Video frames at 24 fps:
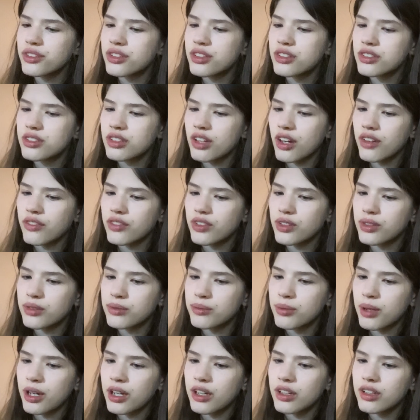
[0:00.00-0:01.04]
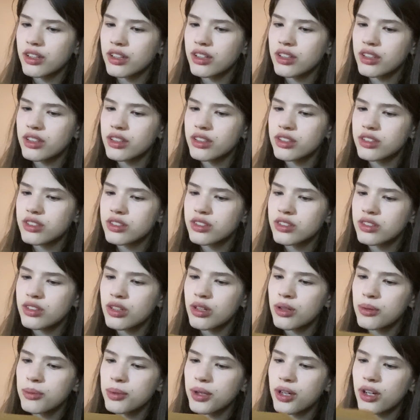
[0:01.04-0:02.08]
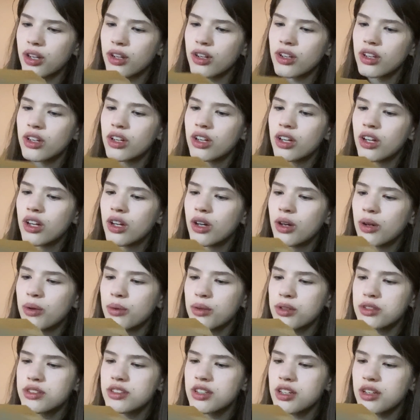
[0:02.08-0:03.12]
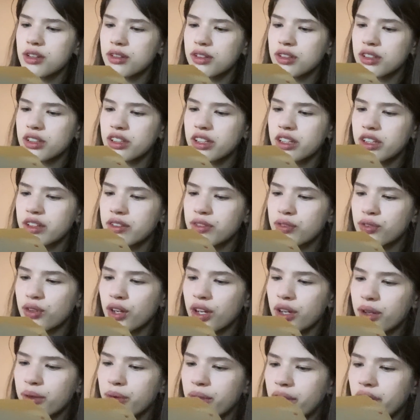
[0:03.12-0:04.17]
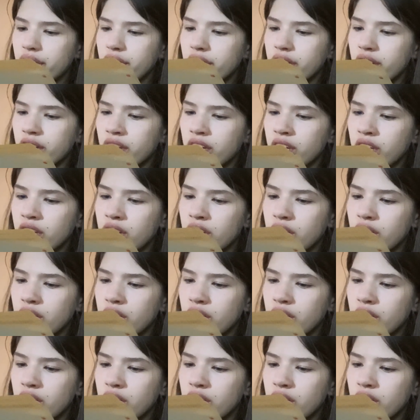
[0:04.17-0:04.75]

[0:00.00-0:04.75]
discovered by Snowball, was secretly frequently